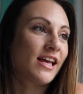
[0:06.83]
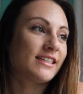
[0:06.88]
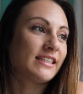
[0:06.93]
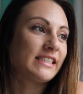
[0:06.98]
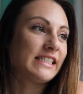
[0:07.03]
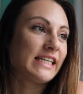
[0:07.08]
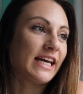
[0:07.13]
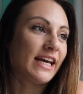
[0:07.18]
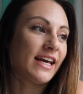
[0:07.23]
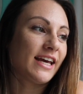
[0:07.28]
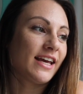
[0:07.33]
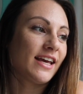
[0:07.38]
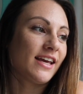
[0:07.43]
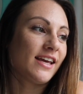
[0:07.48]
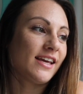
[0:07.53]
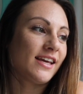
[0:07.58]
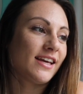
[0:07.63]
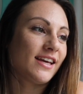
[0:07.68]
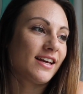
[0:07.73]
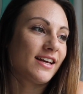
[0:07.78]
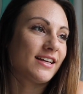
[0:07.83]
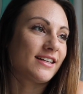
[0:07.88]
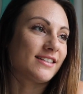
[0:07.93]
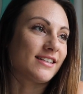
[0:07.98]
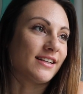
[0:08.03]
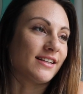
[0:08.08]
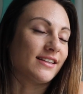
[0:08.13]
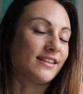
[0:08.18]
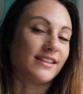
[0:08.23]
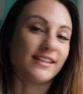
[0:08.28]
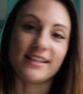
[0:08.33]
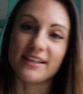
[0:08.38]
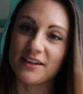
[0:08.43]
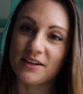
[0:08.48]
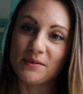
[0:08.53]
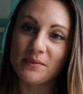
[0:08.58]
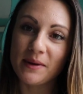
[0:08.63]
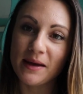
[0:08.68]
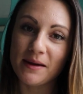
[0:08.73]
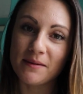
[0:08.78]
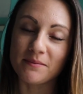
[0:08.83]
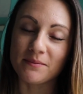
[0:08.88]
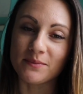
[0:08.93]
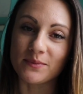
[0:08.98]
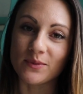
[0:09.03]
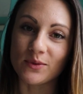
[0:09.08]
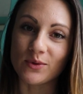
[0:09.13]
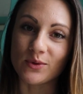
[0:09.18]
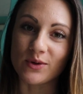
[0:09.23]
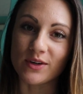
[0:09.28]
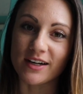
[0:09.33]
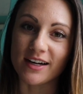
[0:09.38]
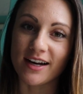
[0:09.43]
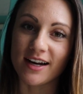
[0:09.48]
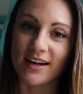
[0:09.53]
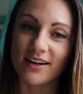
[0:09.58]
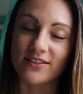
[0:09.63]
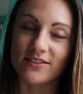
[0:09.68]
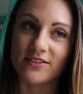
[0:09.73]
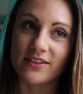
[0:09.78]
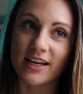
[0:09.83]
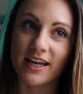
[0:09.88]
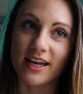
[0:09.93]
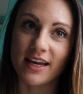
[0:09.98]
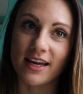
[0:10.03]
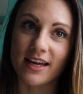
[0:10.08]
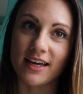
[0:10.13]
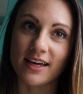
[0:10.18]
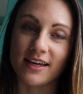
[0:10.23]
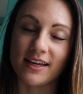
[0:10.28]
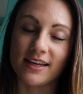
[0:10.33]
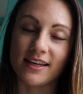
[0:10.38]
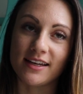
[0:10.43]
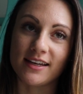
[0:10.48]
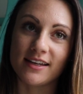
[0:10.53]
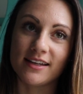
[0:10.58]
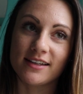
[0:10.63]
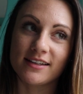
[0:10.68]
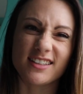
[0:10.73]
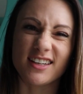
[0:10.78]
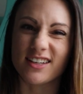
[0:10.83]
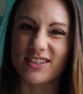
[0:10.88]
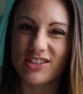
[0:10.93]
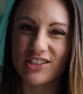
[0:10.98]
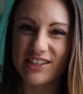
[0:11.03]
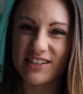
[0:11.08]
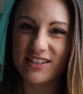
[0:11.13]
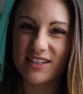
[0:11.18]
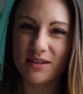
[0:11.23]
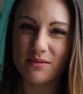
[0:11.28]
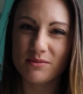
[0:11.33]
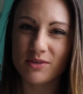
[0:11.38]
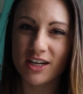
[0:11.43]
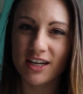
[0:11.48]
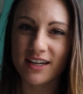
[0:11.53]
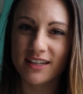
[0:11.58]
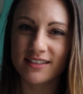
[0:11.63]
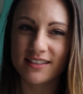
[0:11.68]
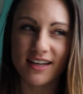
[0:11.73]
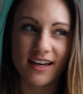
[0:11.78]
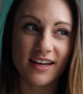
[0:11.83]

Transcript: Today is a little bit more of a touchy subject,